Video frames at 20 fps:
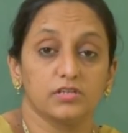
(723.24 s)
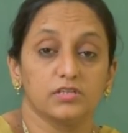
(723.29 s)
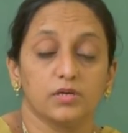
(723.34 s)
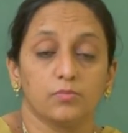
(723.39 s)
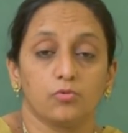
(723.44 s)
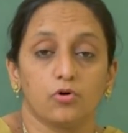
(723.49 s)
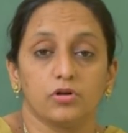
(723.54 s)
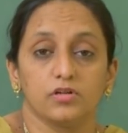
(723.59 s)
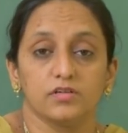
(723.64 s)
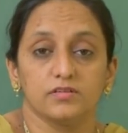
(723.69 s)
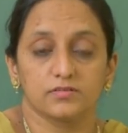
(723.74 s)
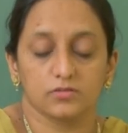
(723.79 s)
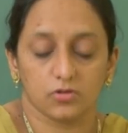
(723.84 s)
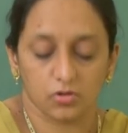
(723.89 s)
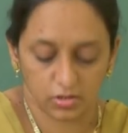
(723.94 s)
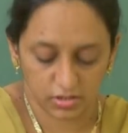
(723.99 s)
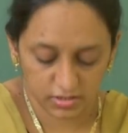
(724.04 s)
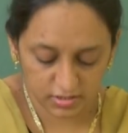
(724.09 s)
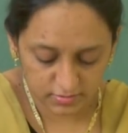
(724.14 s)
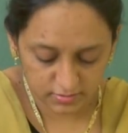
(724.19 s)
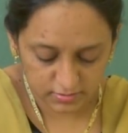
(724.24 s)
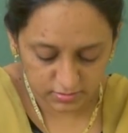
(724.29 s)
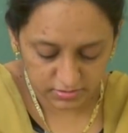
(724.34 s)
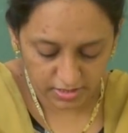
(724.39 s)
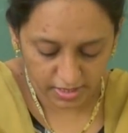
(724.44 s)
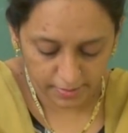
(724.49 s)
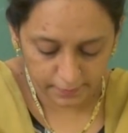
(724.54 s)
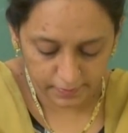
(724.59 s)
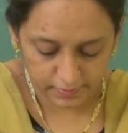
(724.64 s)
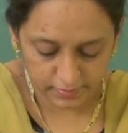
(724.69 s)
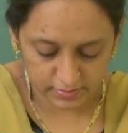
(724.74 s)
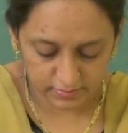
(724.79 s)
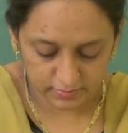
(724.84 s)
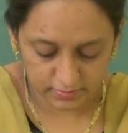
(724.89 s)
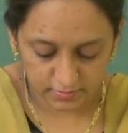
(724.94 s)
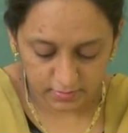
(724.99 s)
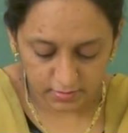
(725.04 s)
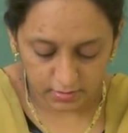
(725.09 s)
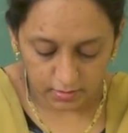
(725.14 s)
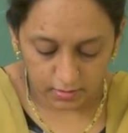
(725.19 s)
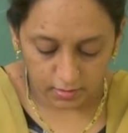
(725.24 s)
in the body is called as diabetes.